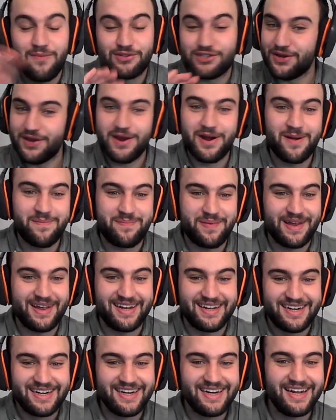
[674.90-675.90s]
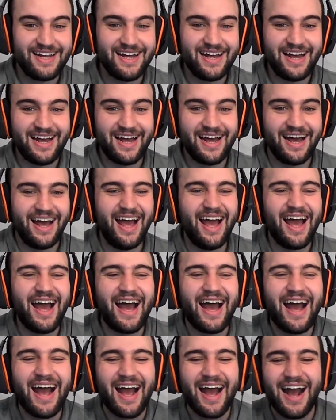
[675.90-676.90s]
you're pronouncing it far too European
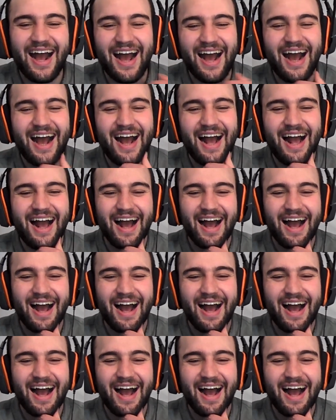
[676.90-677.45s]
for my liking.